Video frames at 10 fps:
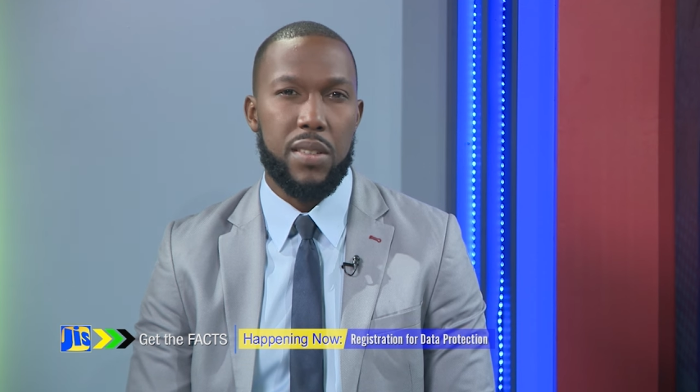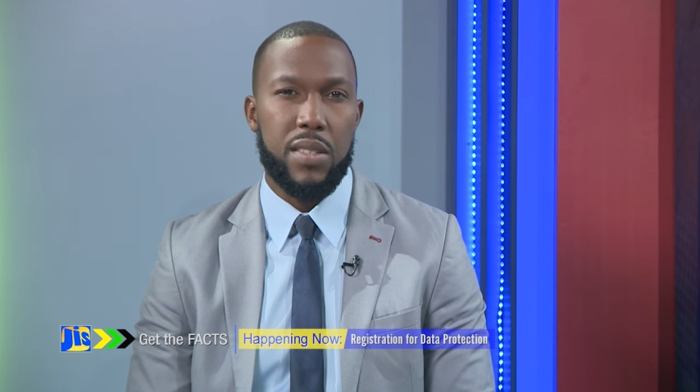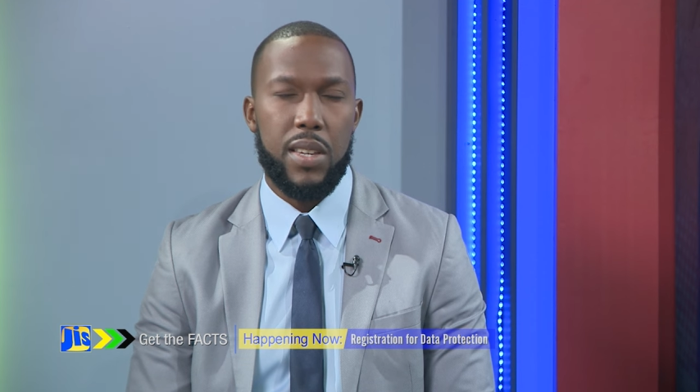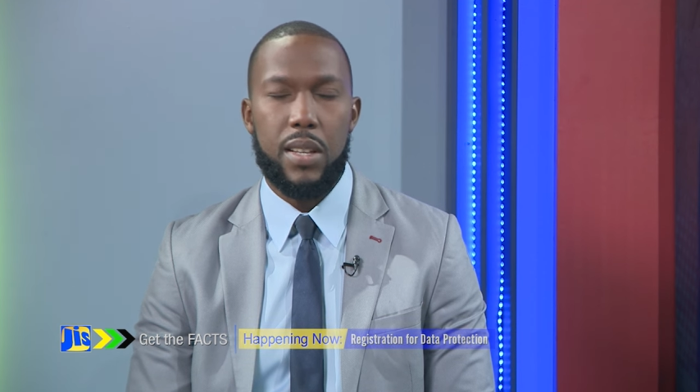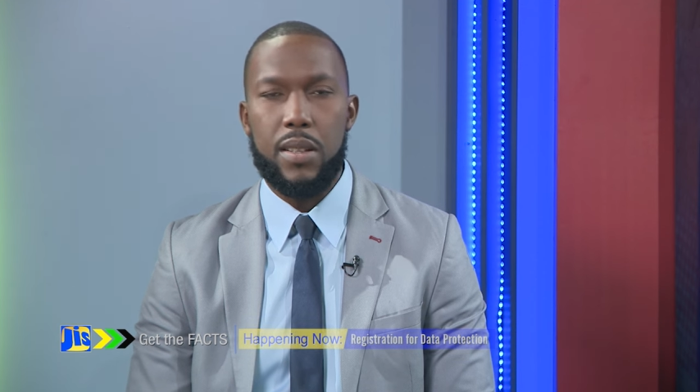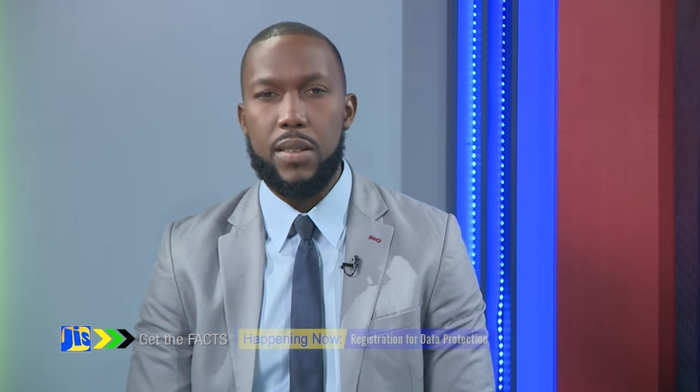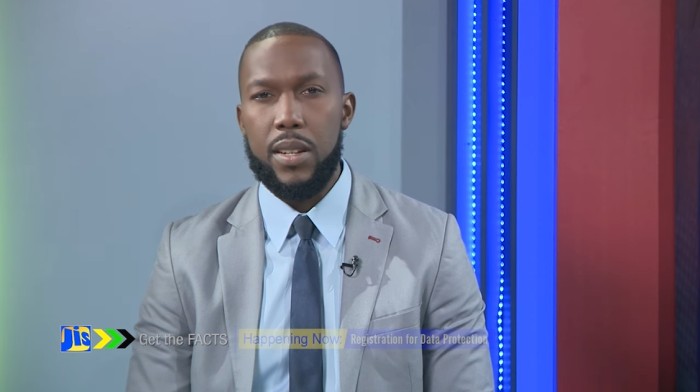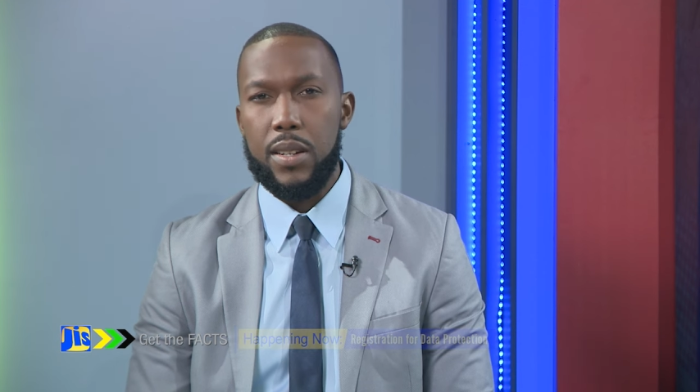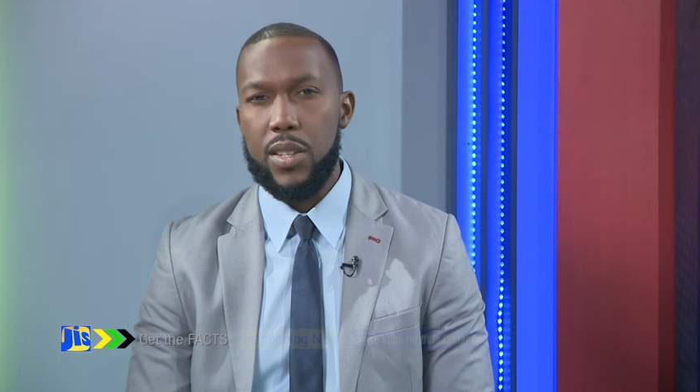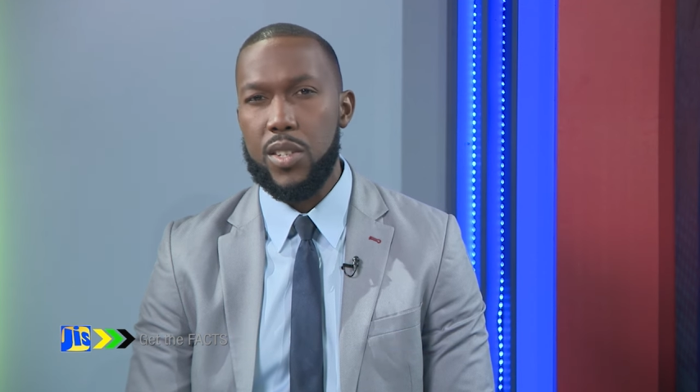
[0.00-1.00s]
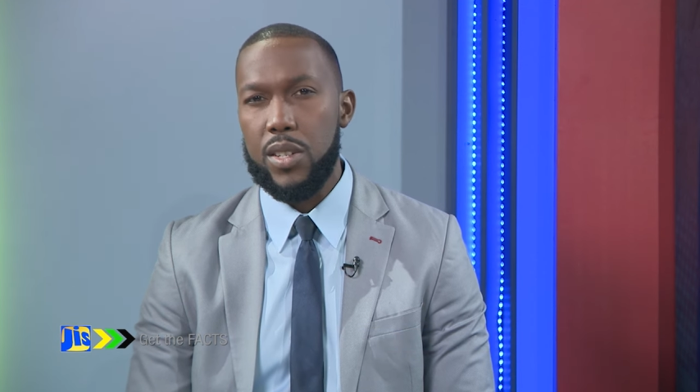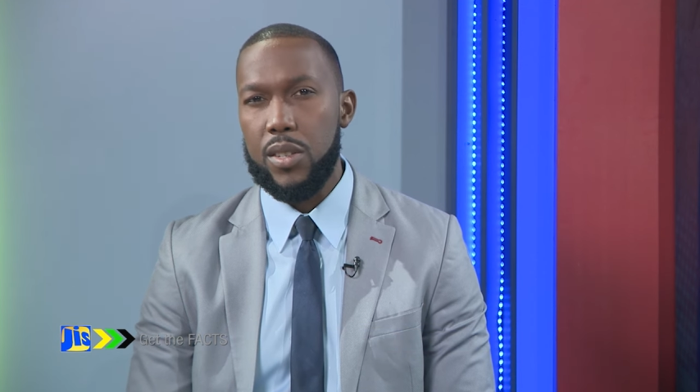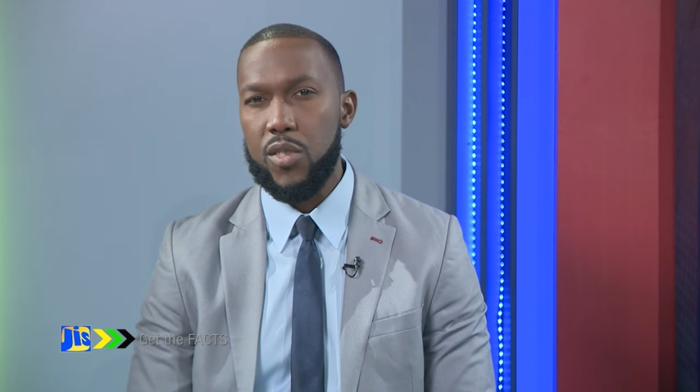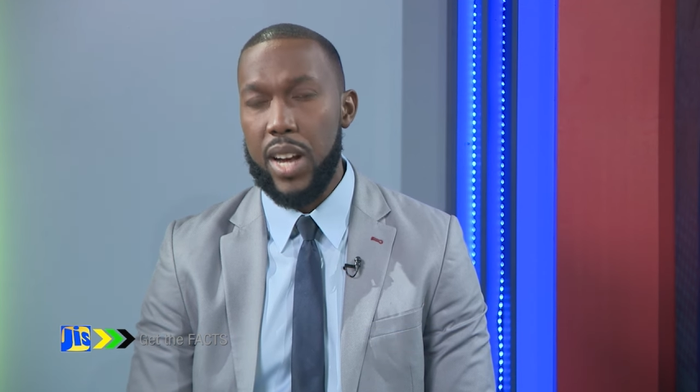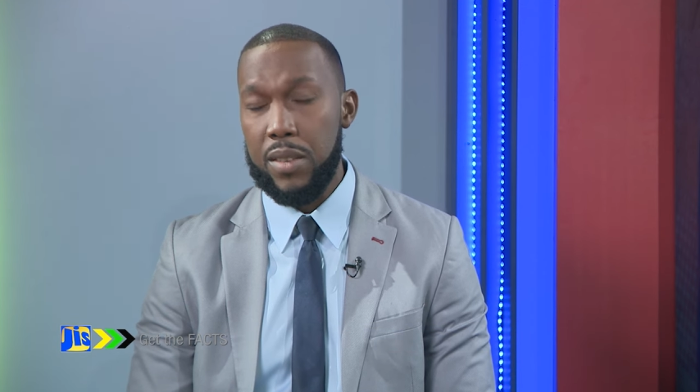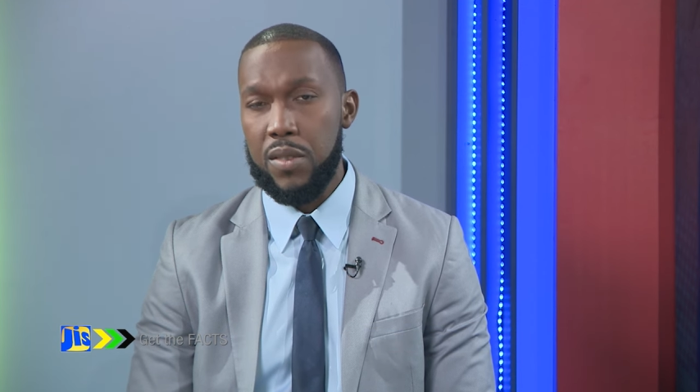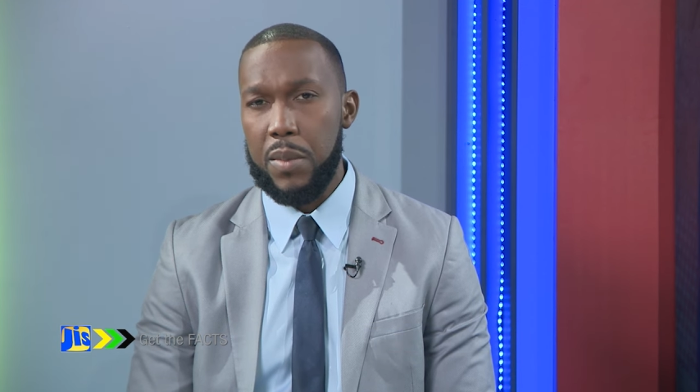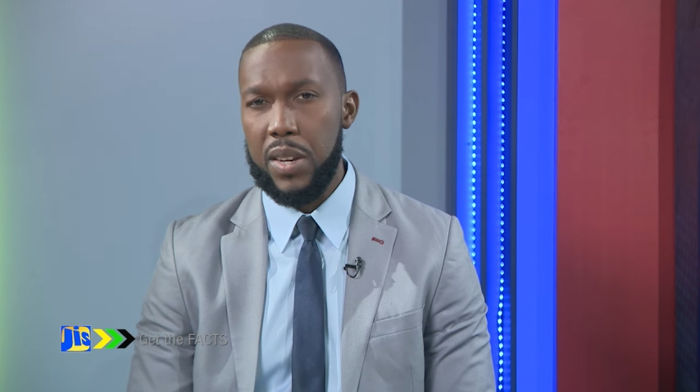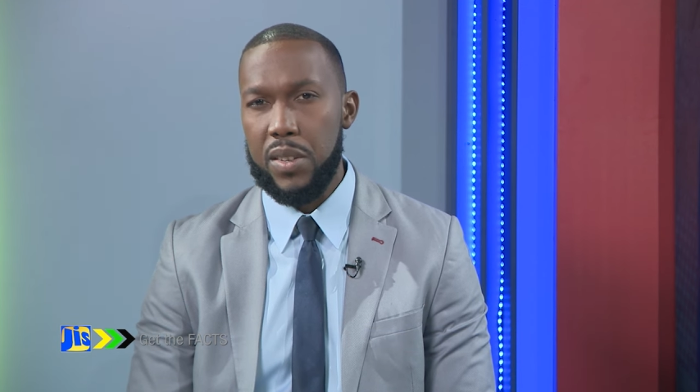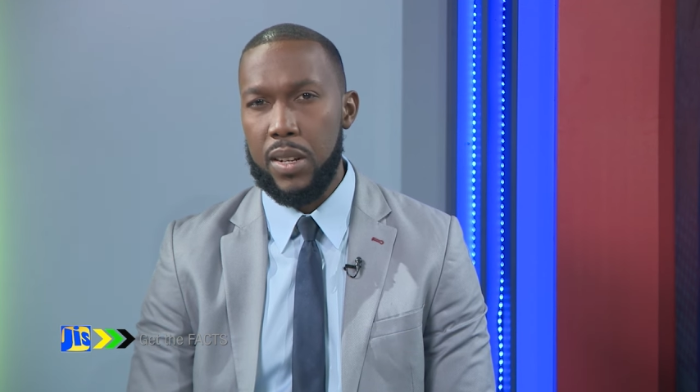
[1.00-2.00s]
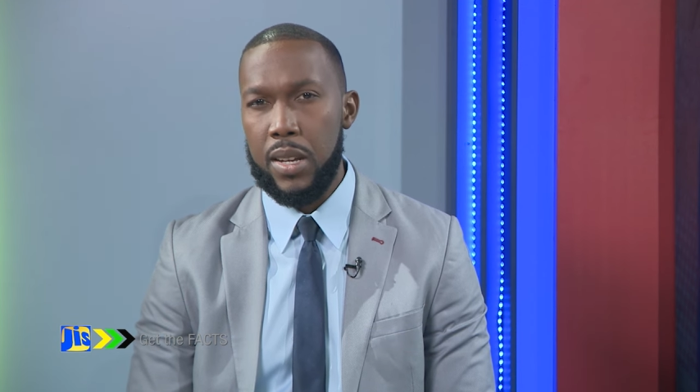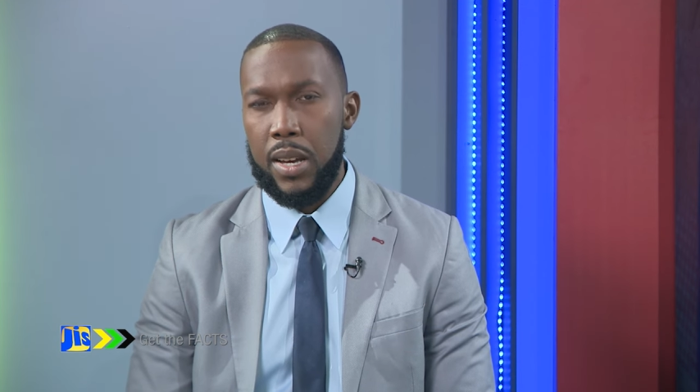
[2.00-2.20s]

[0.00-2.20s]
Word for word: Skills, and Digital Transformation,